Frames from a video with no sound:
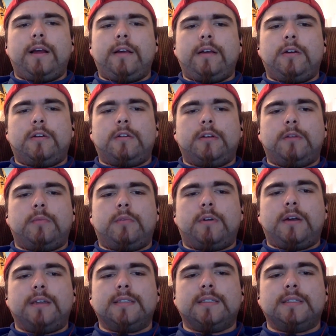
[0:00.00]
are their
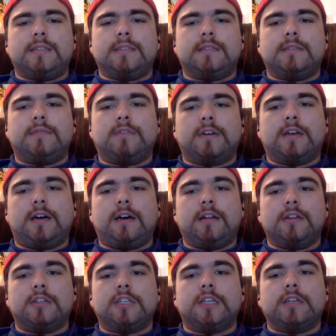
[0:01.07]
prices for
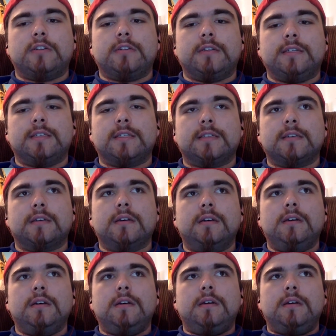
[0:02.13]
college increasing?
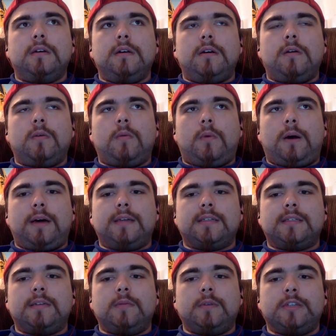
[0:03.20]
Why is
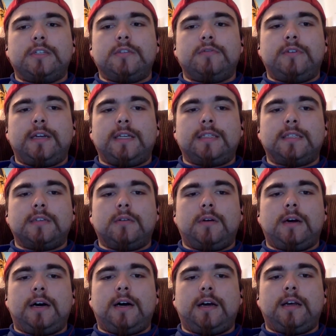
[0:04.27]
tuition rates so
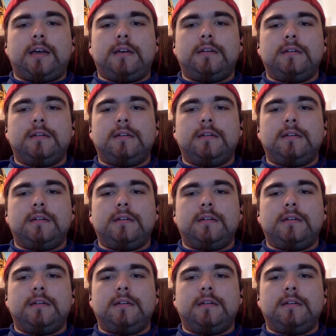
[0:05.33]
high?